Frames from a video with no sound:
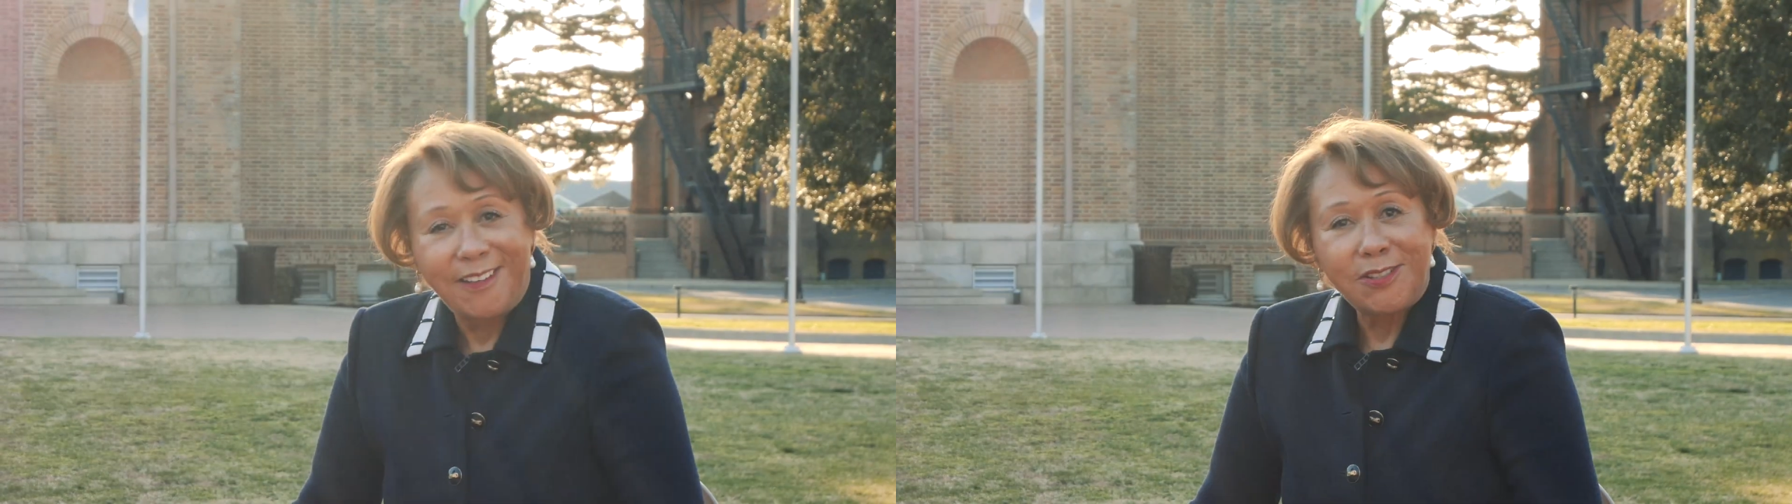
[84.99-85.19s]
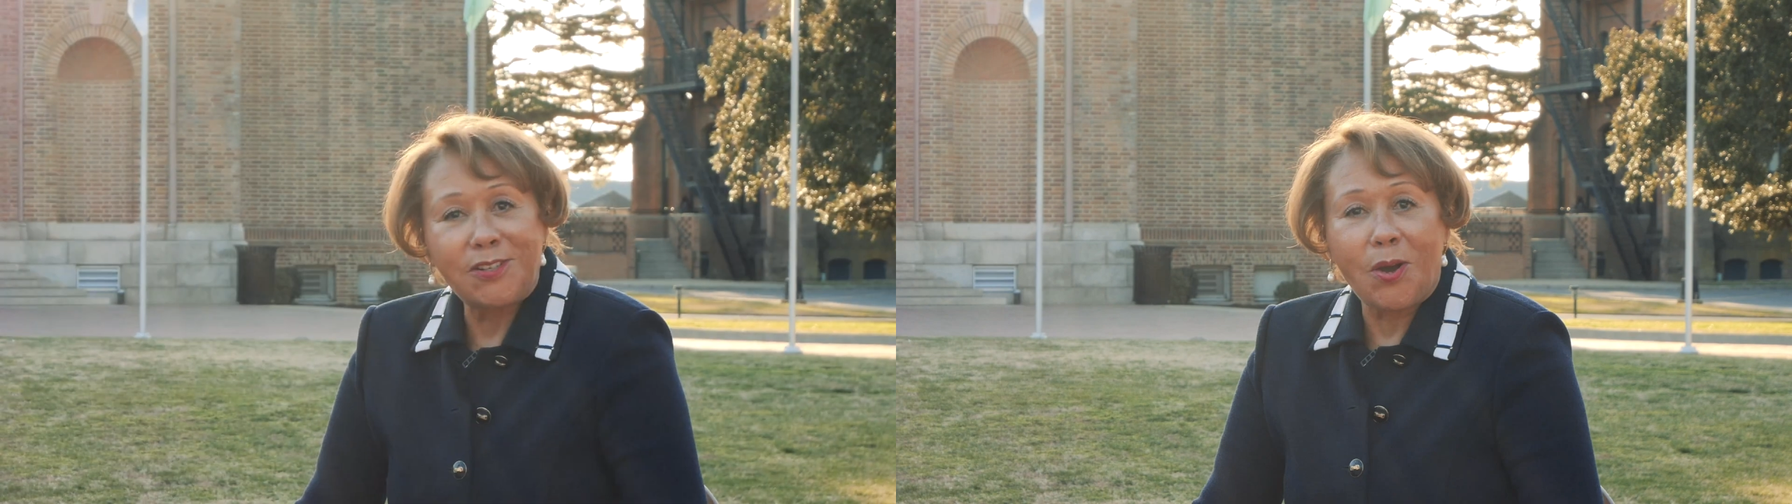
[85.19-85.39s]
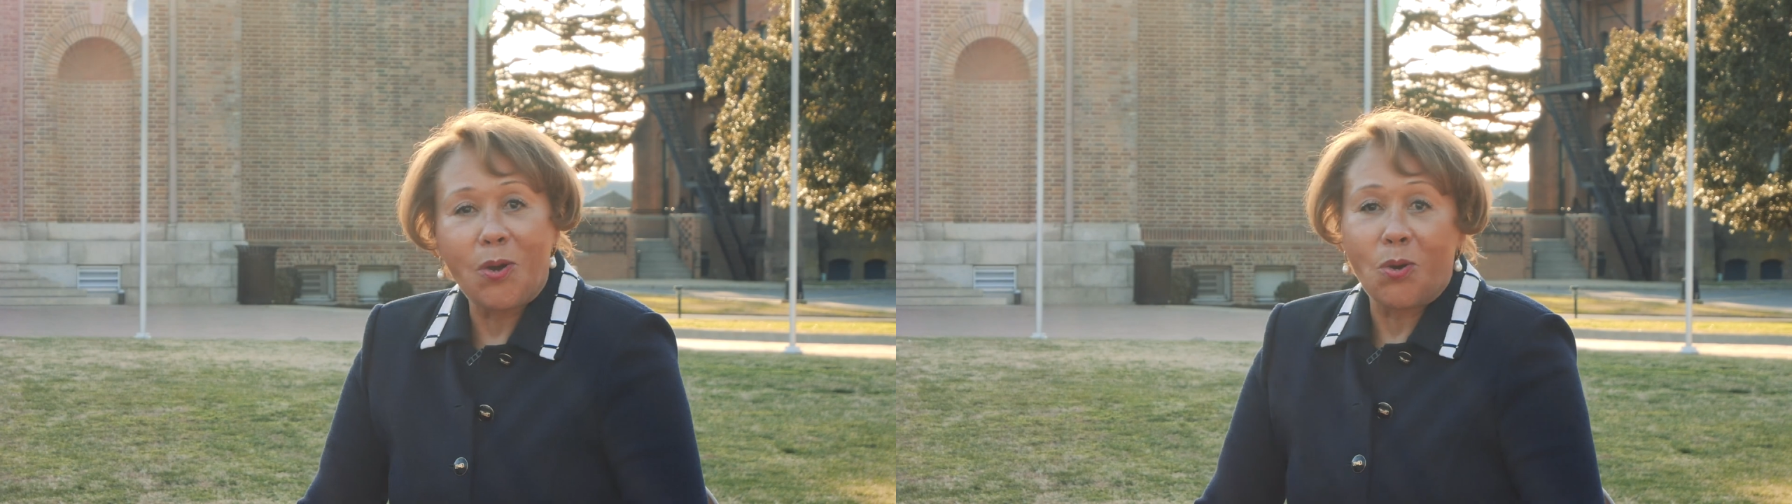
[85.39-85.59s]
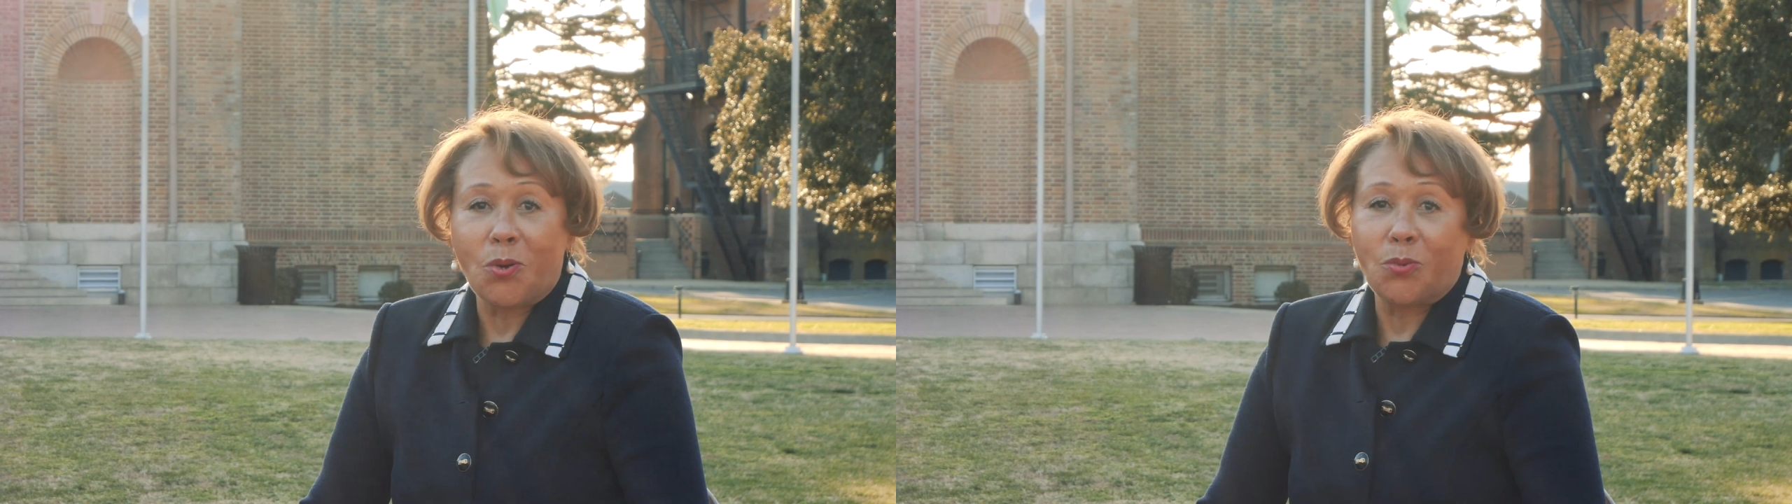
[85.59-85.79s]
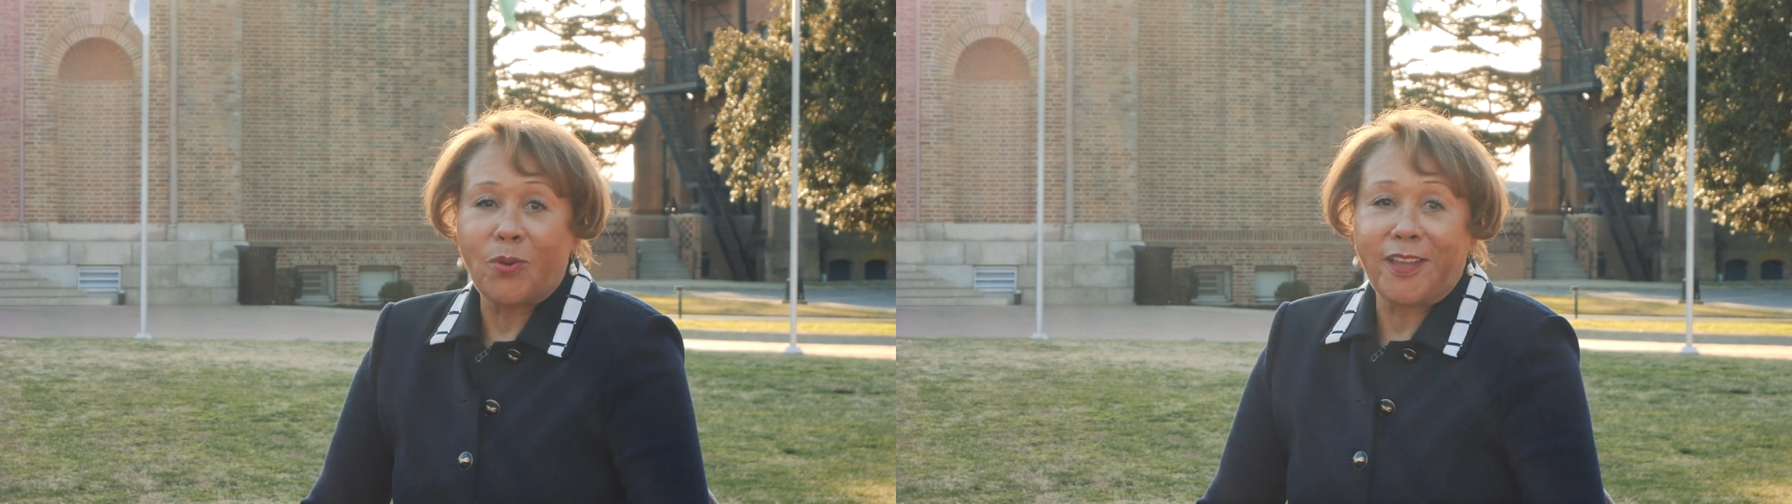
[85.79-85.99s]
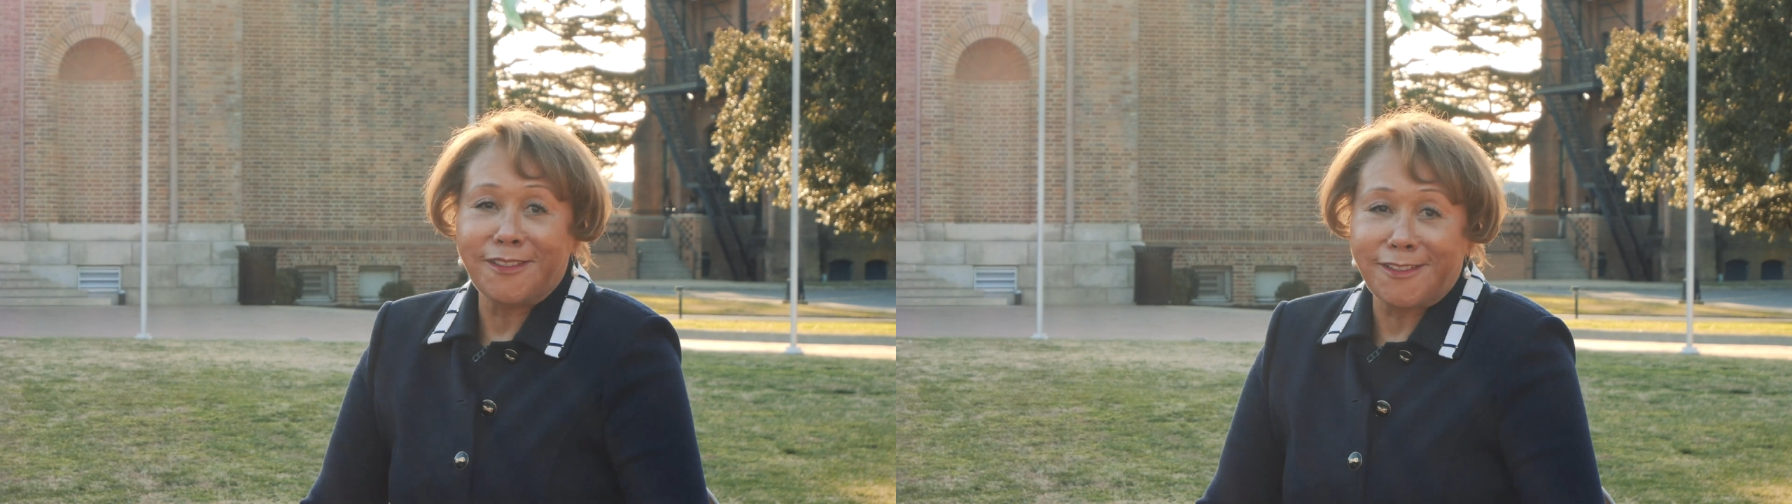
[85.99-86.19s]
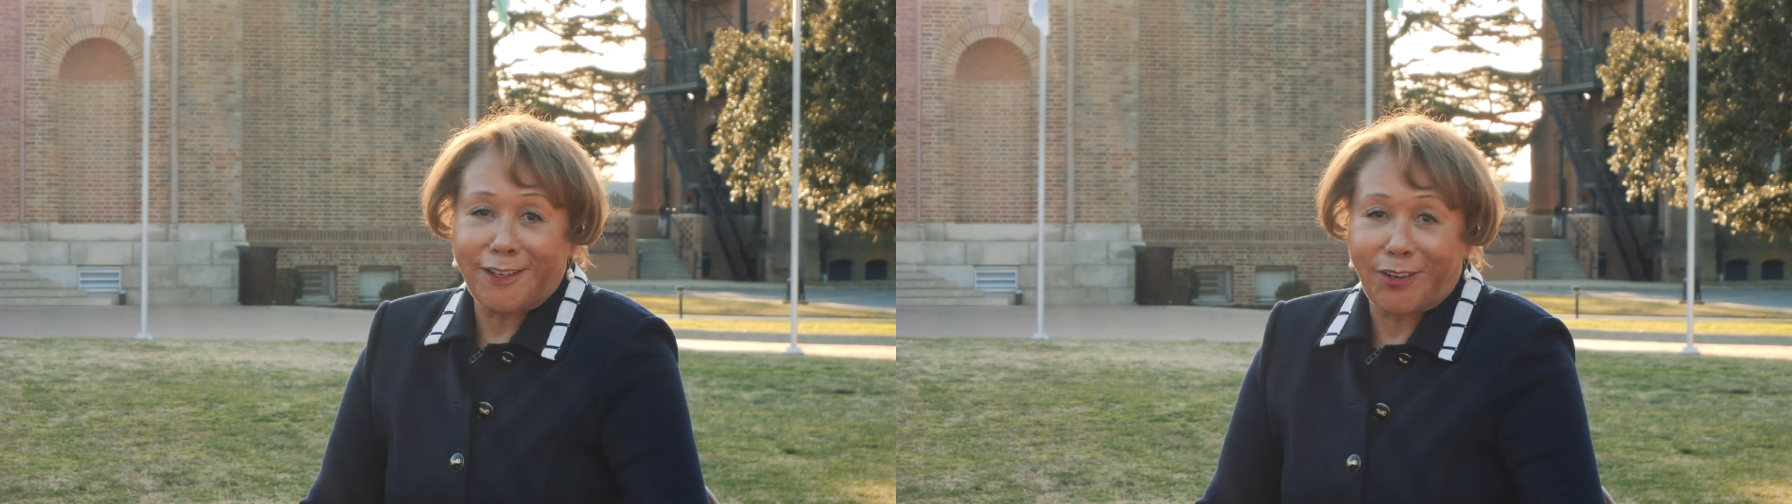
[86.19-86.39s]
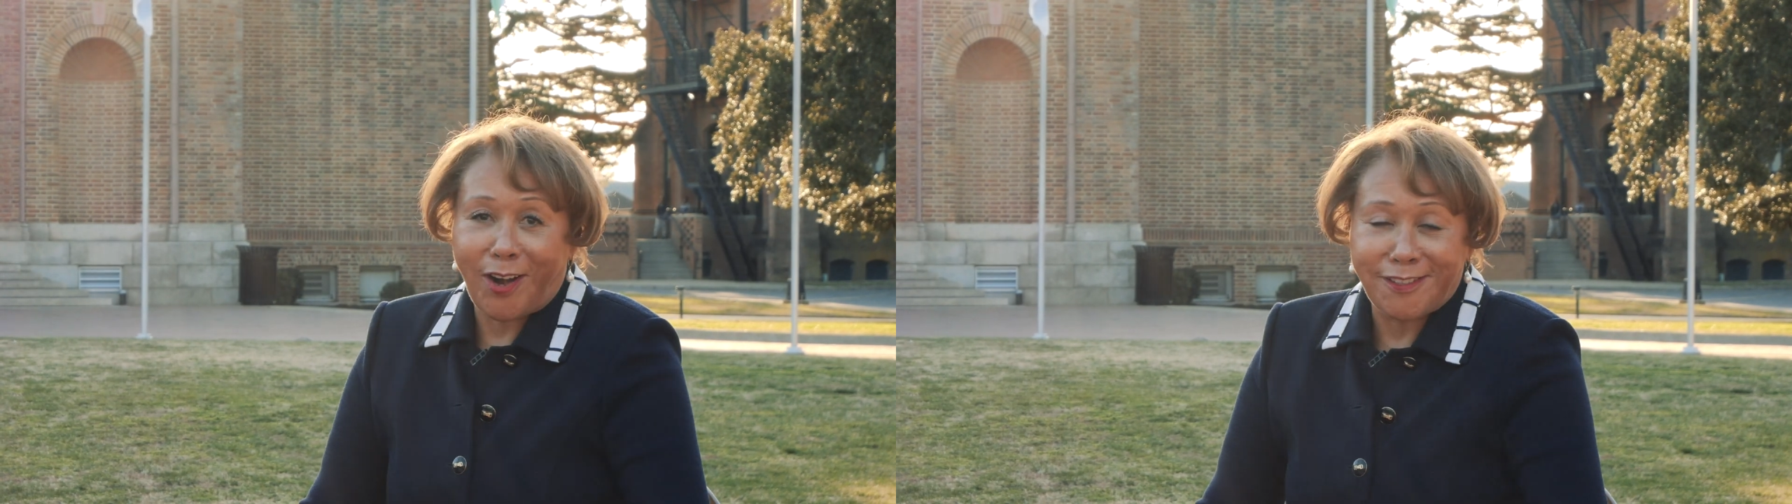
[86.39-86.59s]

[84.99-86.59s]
So we considered